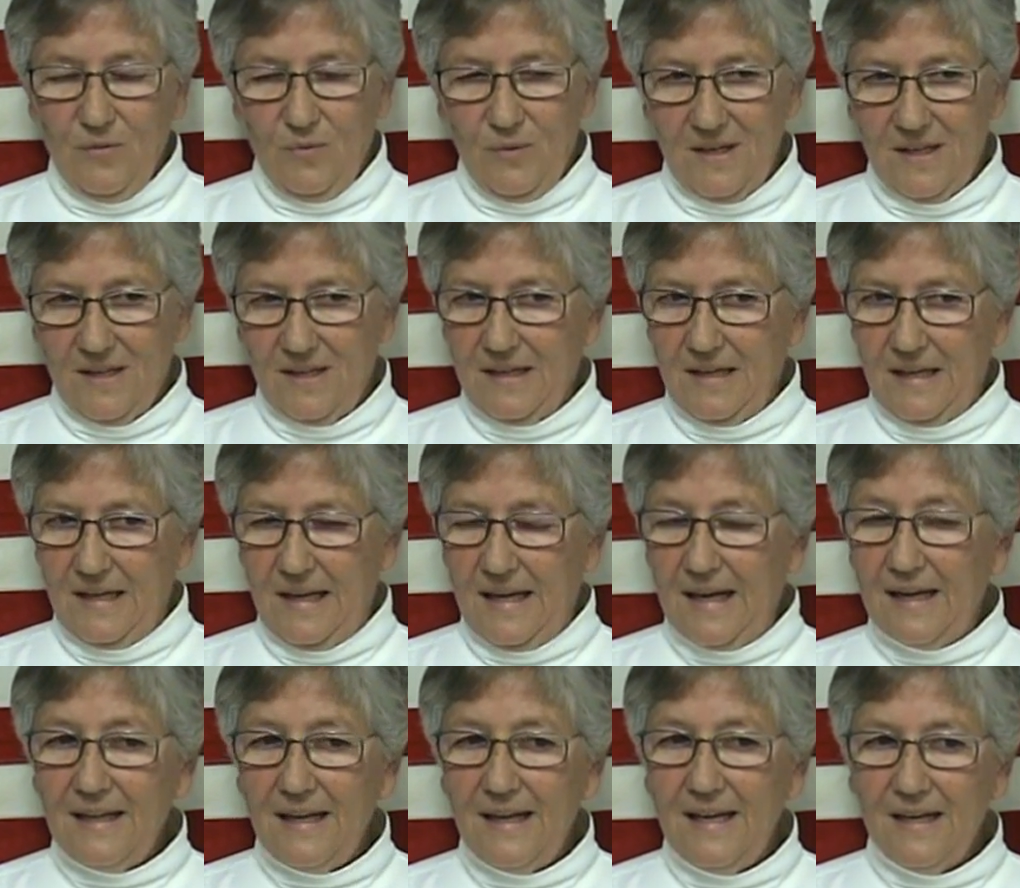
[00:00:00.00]
where
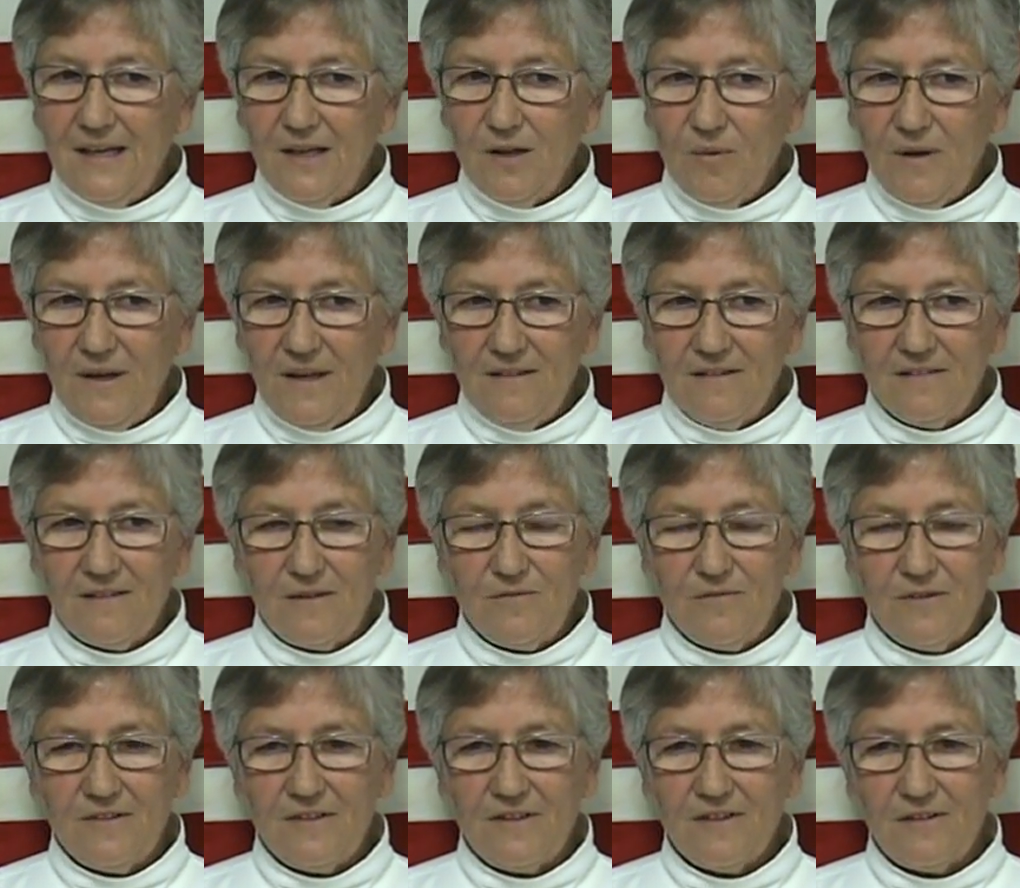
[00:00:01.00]
LA Airways, San
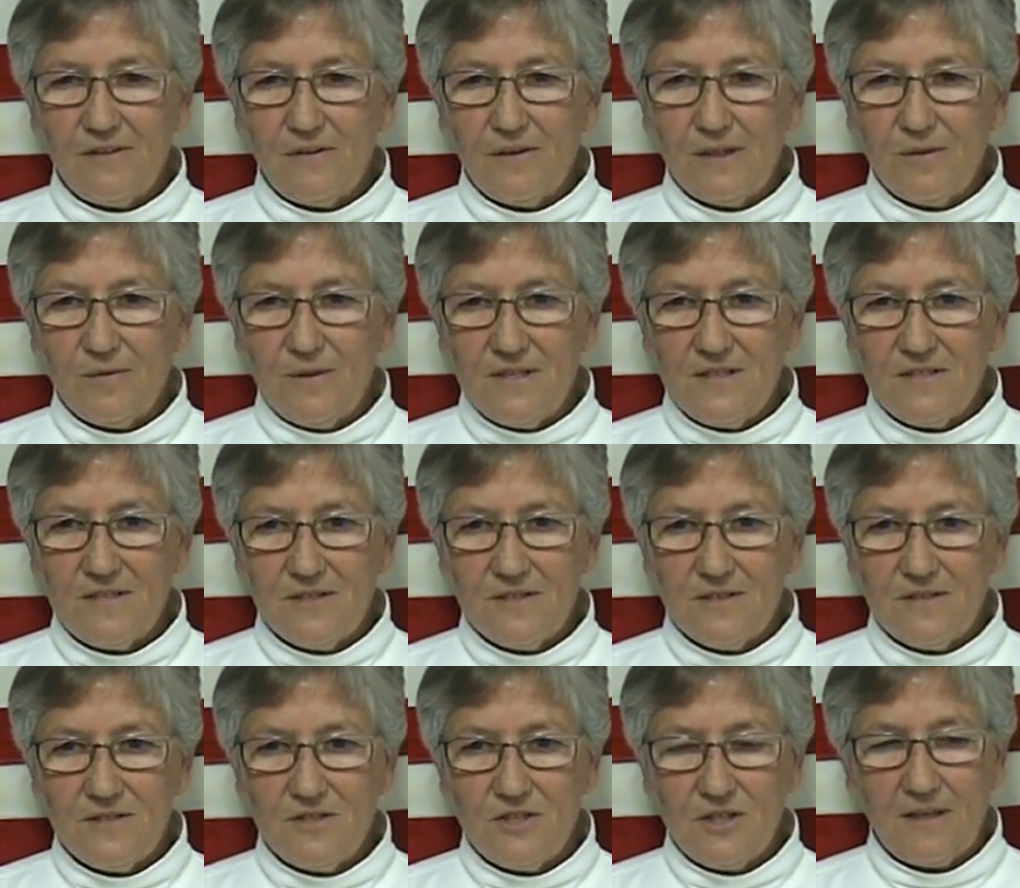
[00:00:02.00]
Francisco Airways,
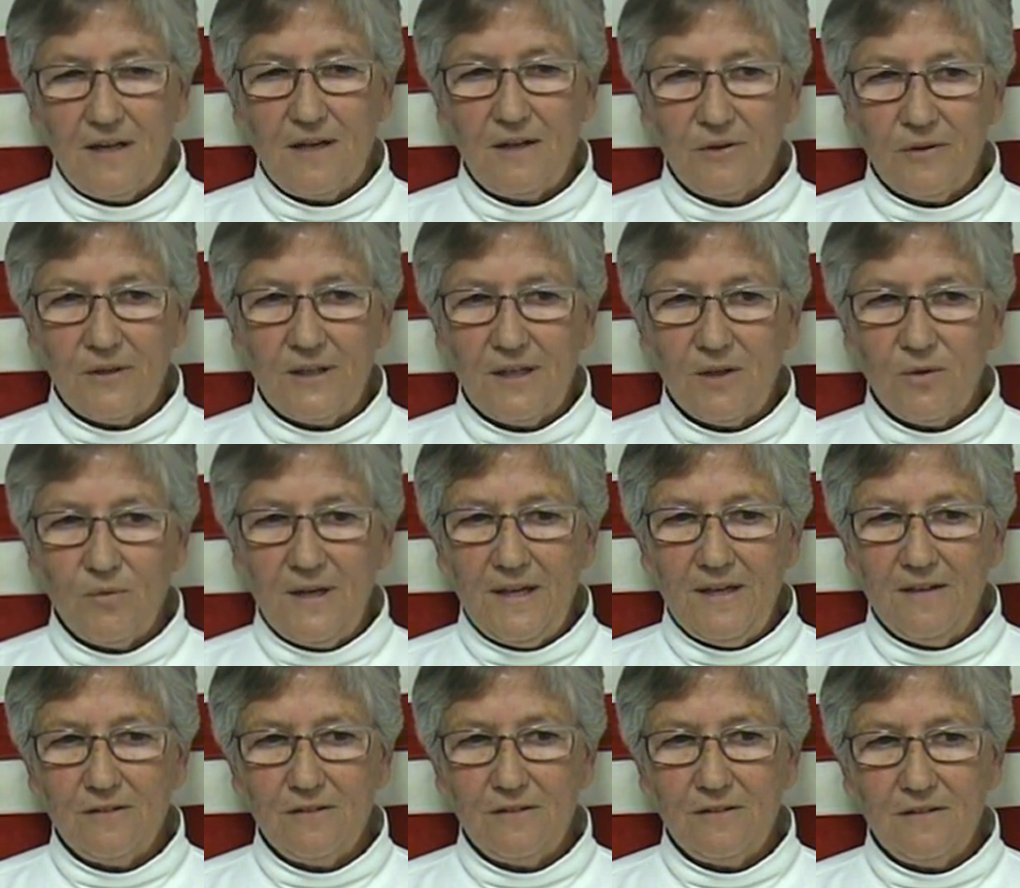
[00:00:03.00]
and Chicago
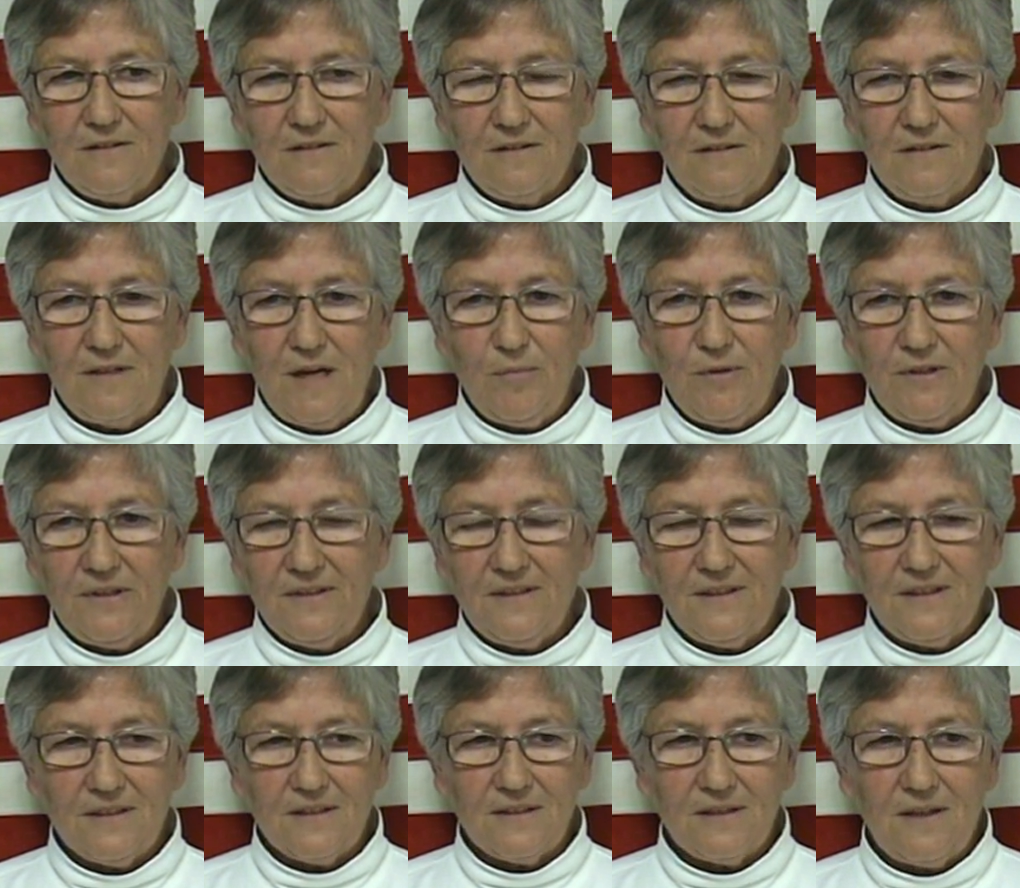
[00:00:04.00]
Airways doubled
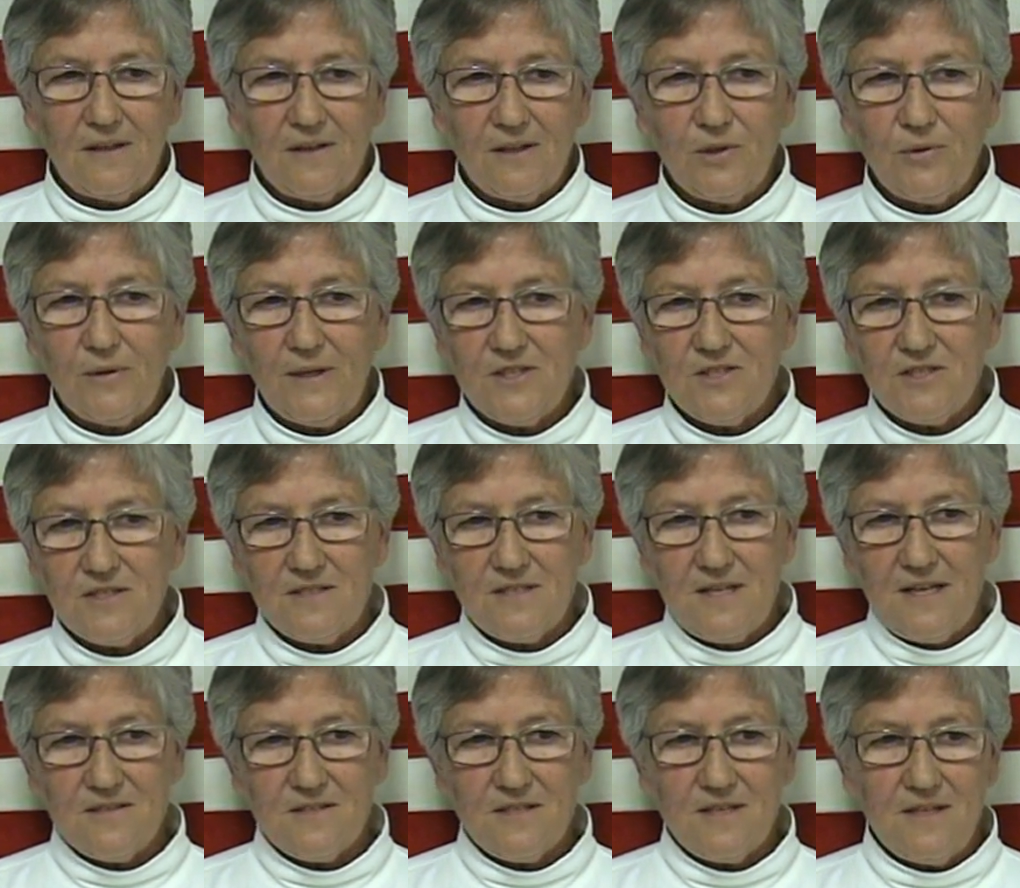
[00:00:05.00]
their cargo agents
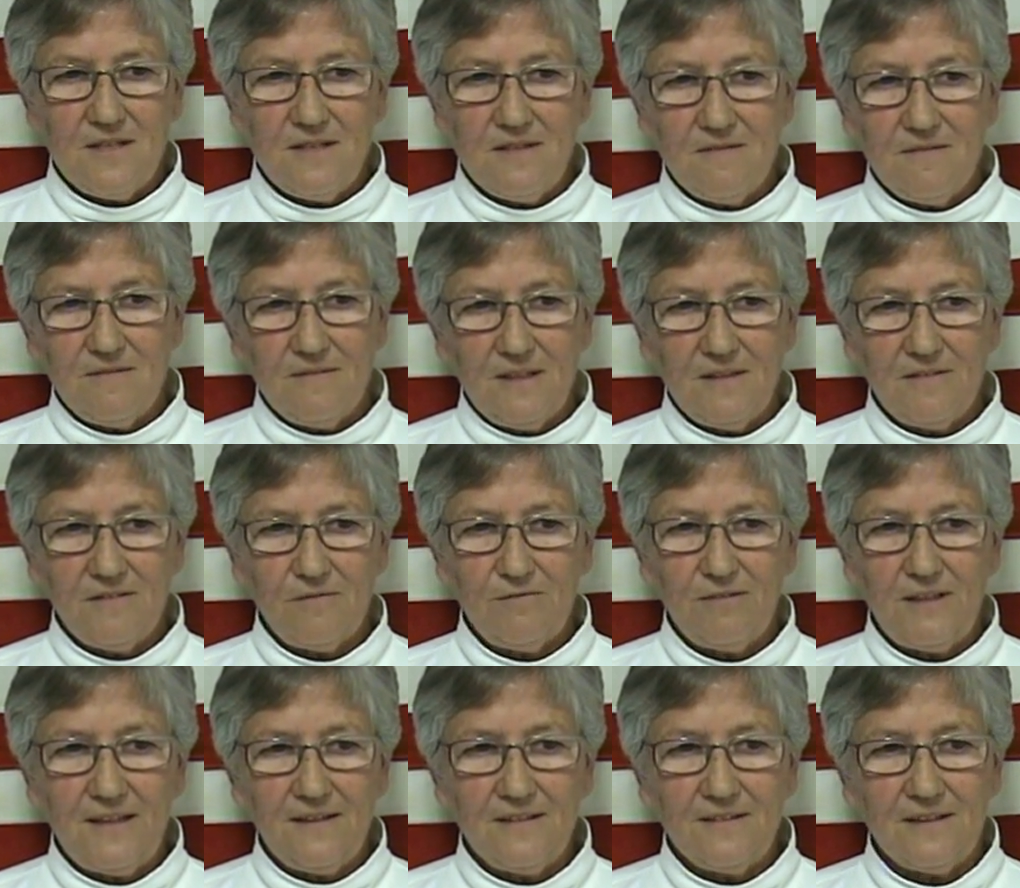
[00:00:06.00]
as a as a
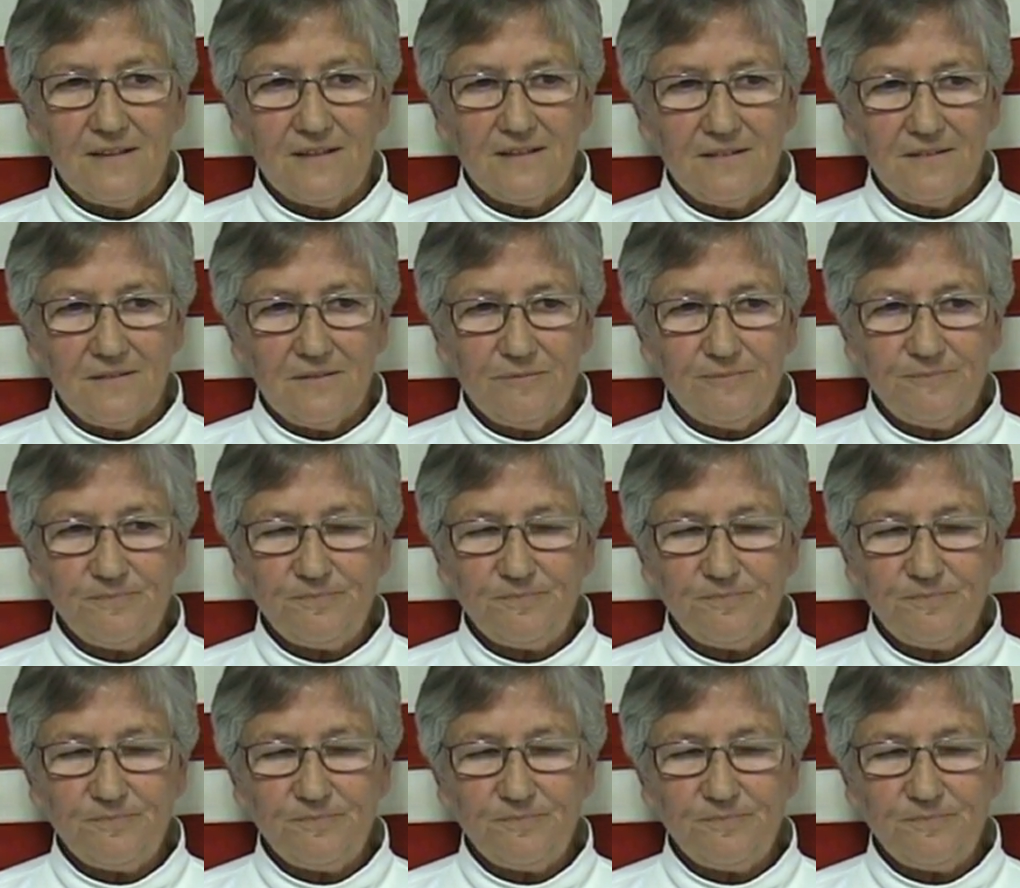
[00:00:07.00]
flight attendant.